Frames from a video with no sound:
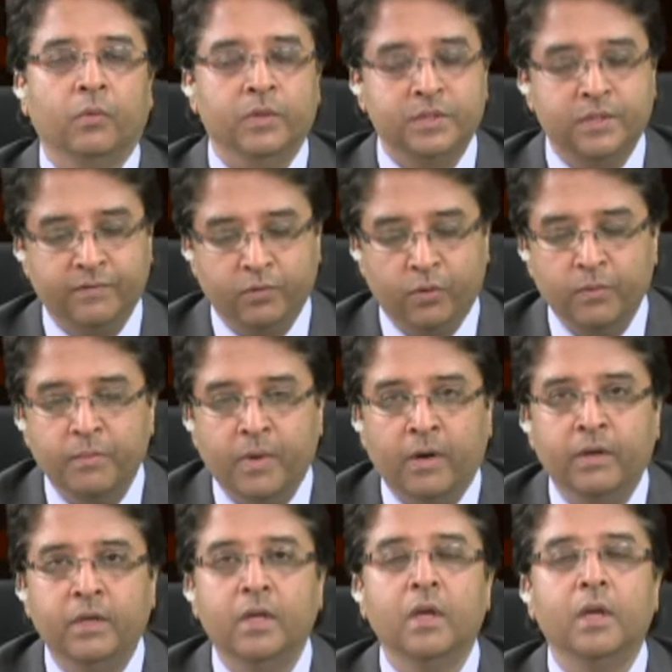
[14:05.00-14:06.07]
they've got
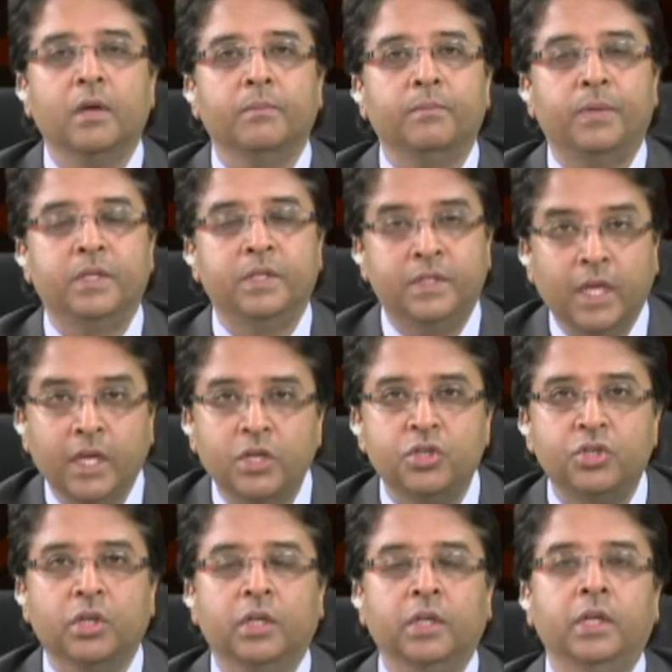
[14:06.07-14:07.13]
married,
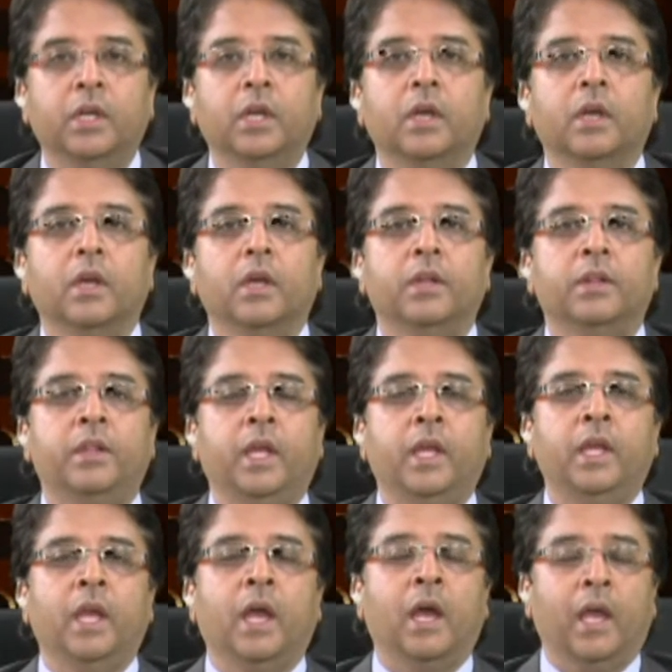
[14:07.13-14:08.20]
potentially
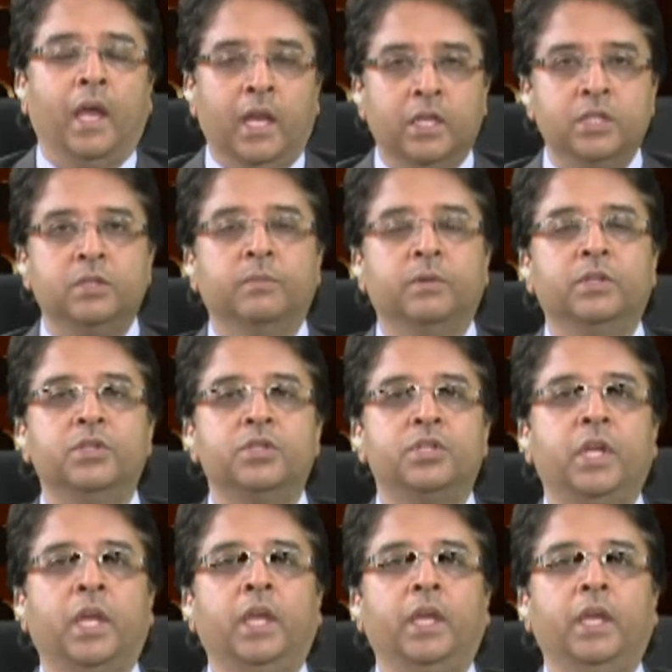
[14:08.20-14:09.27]
they are eligible to
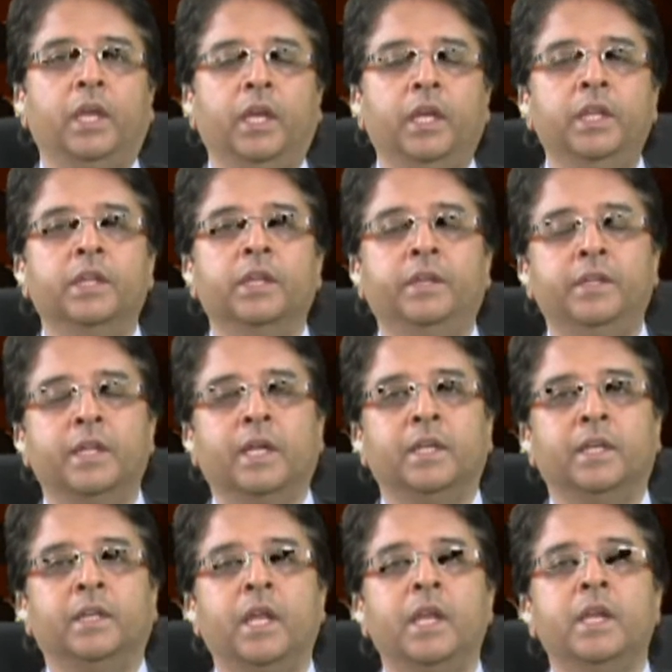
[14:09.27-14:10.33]
stay in the
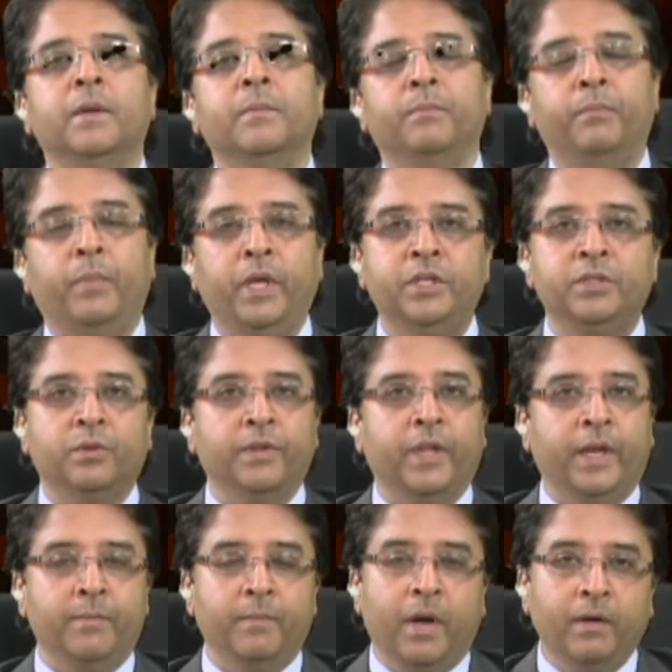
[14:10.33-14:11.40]
United Kingdom based on
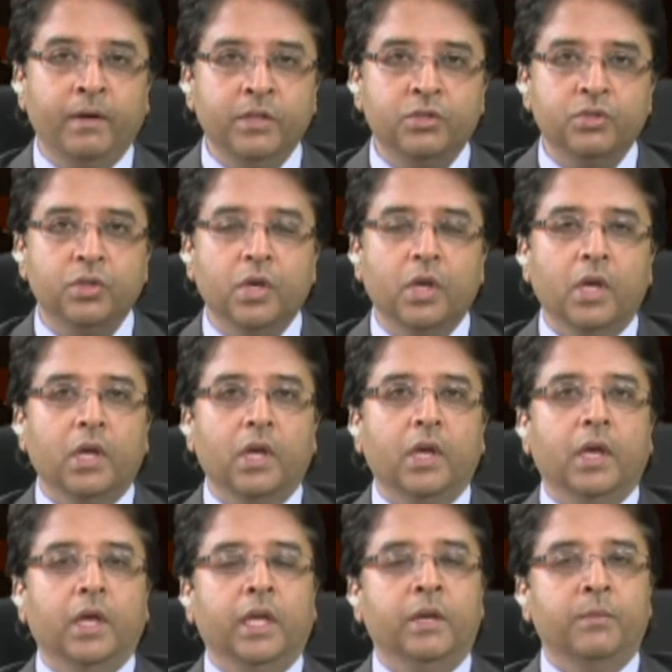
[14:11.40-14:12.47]
that marriage.
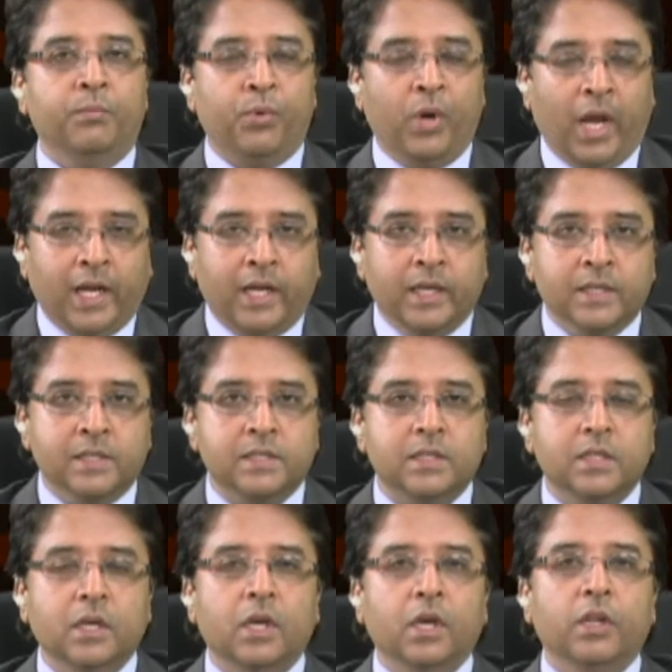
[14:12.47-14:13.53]
In practice,
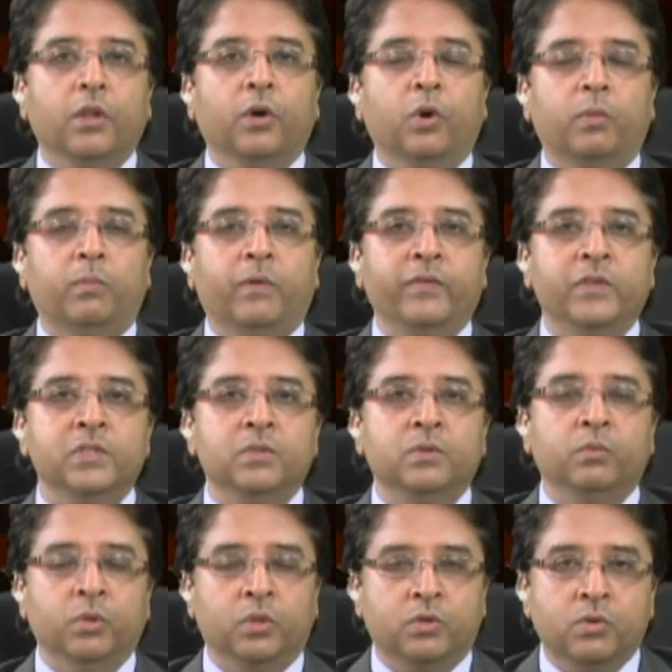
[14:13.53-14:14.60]
the Home Office
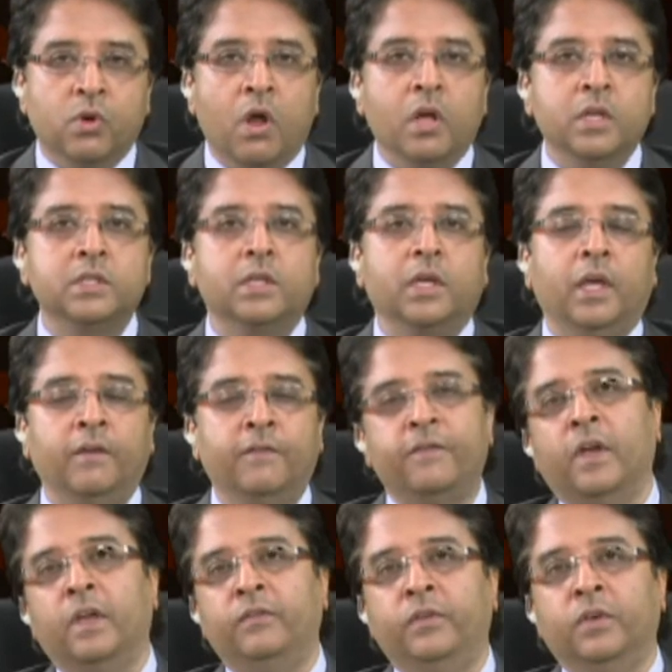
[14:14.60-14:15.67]
would grant a
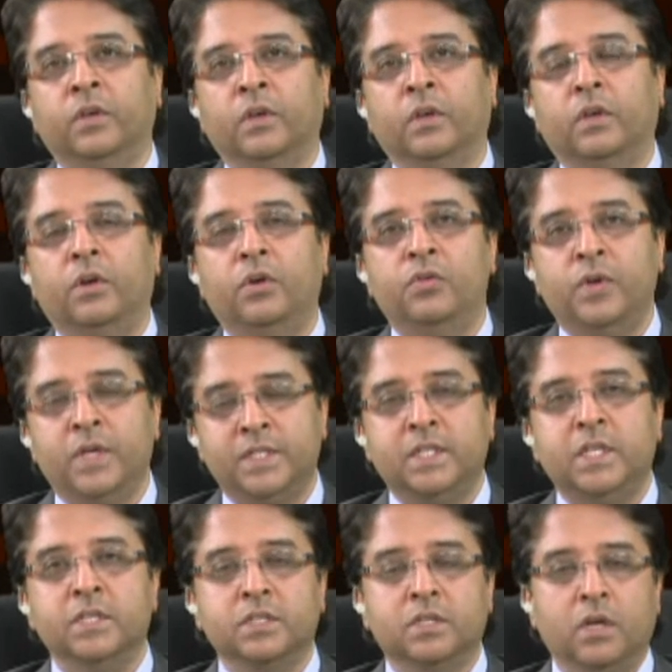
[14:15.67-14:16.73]
5-year
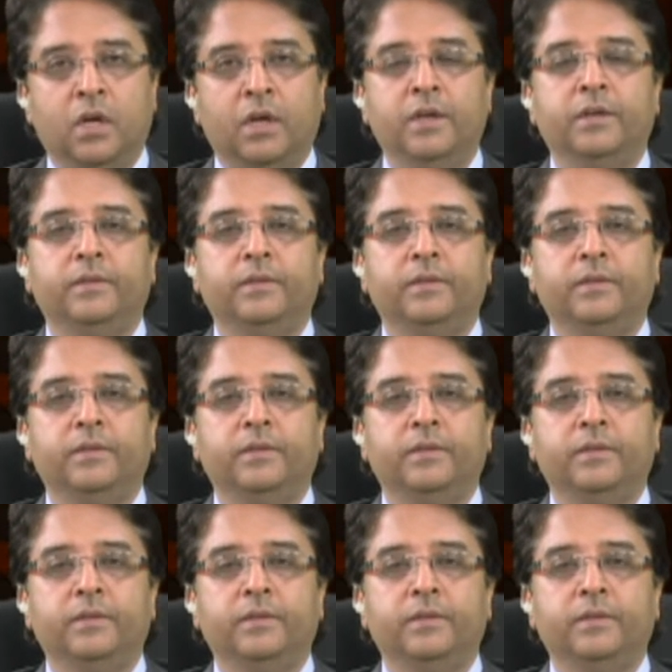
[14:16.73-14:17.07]
residence card.